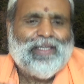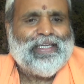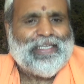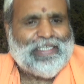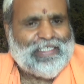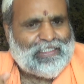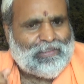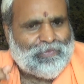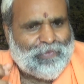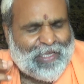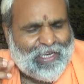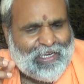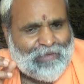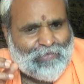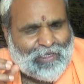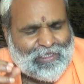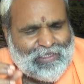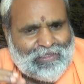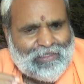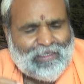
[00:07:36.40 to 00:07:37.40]
is very
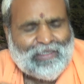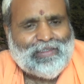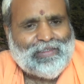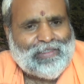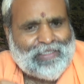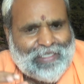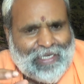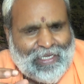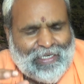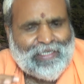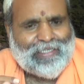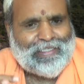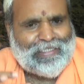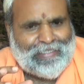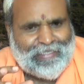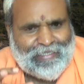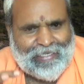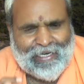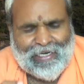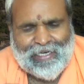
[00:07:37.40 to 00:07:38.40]
much really
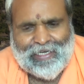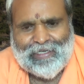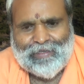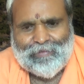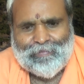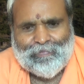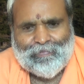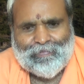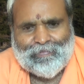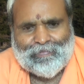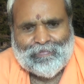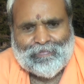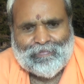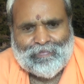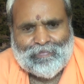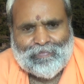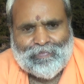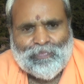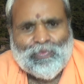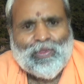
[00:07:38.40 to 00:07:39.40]
needed
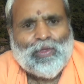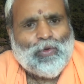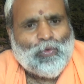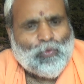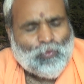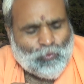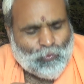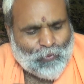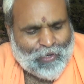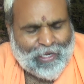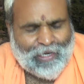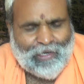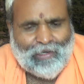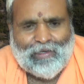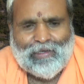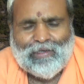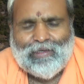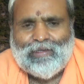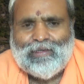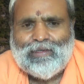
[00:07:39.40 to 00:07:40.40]

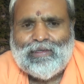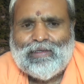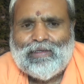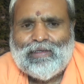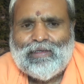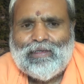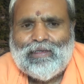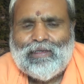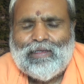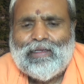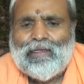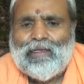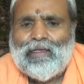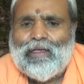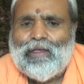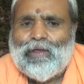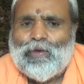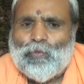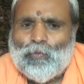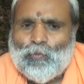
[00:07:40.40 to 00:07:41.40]
when
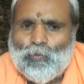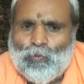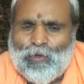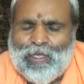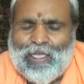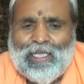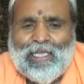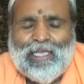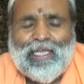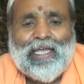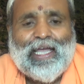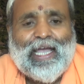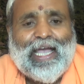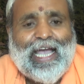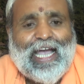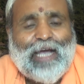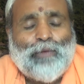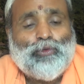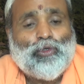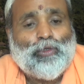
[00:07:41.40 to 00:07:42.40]
we
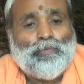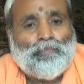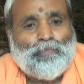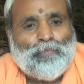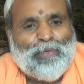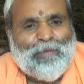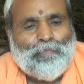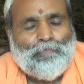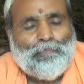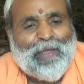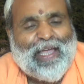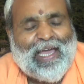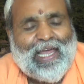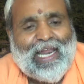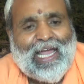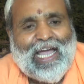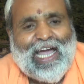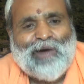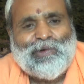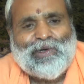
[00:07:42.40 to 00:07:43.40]
have to
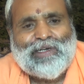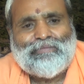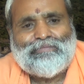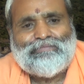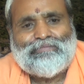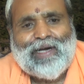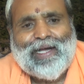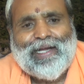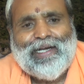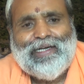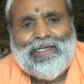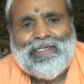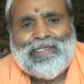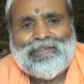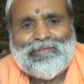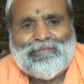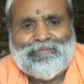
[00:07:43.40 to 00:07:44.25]
prepare our mind